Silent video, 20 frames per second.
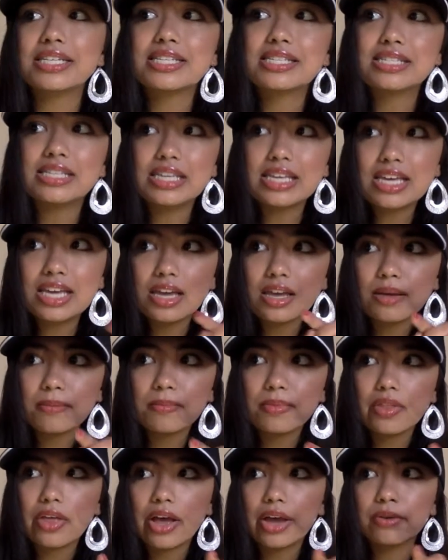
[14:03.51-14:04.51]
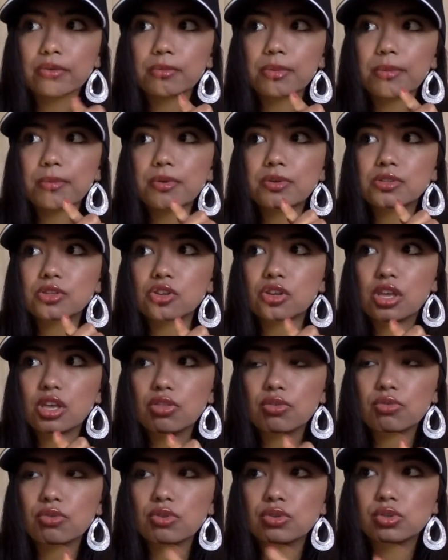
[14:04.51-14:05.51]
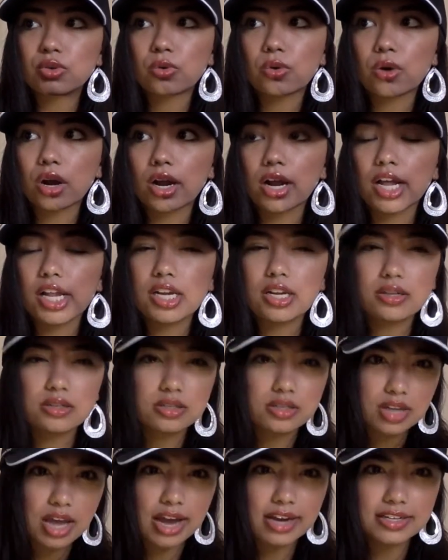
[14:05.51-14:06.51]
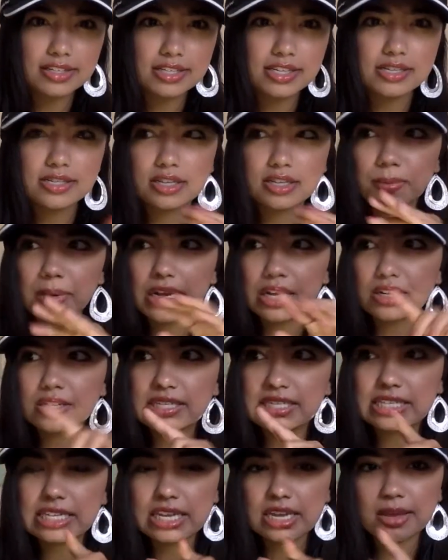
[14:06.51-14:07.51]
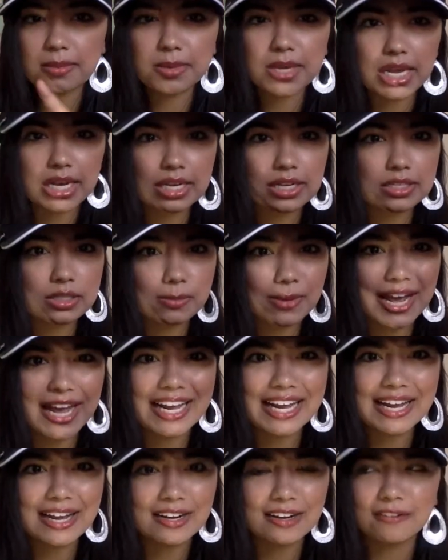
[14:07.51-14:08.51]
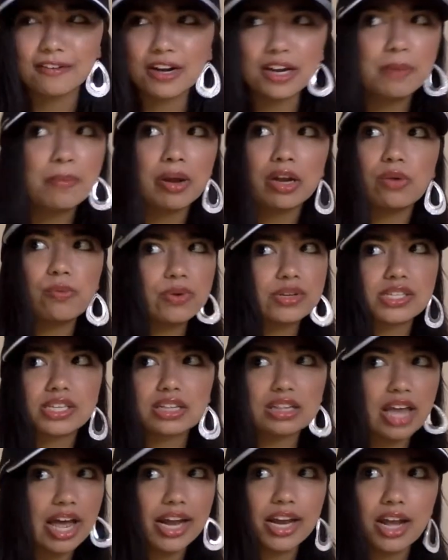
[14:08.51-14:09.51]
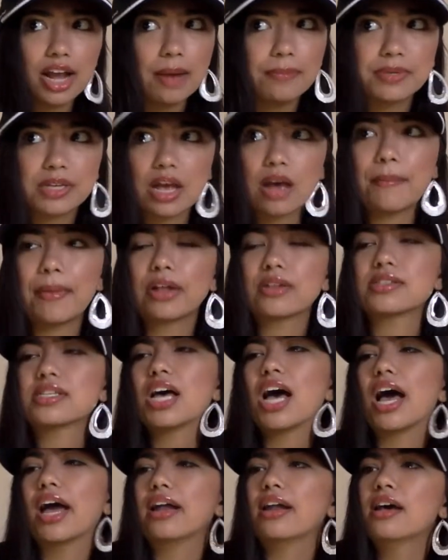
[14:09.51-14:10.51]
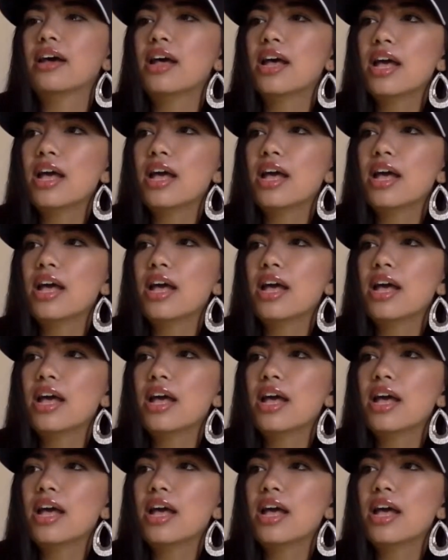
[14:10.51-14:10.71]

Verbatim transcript: see him, I remember I was looking through the door, and it's kind of tinted, but I could see him getting his bag and getting ready, but he wasn't lining up to come outside.